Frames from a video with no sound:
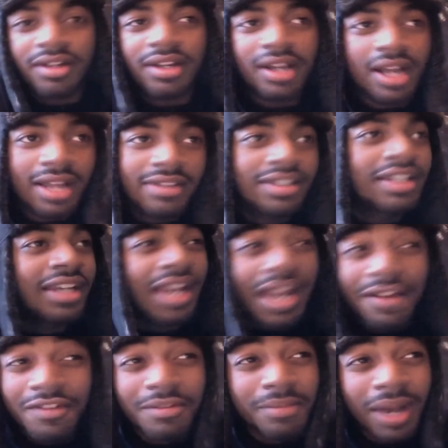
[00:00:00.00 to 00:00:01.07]
I think
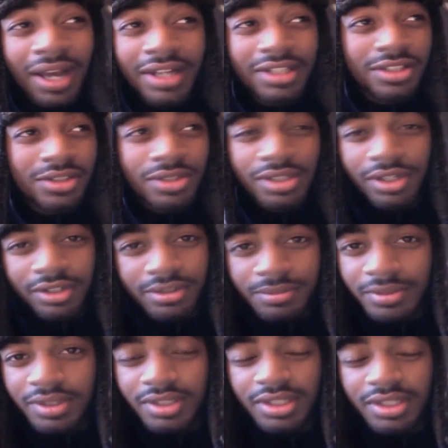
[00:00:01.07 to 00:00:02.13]
everybody in the Yu-Gi-Oh
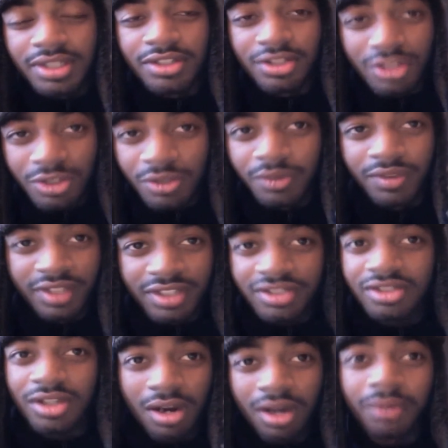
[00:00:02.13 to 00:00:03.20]
community knew this
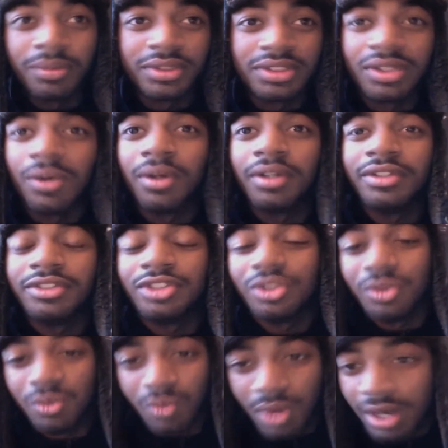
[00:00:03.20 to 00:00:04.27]
card was going
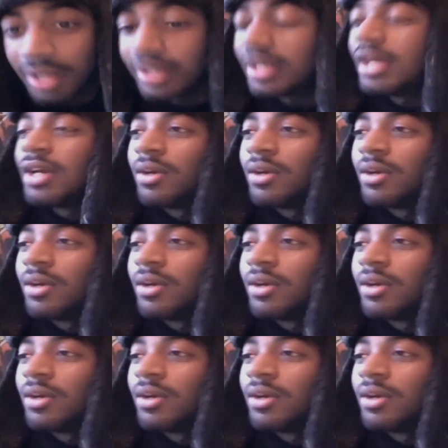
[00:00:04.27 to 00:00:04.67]
to win.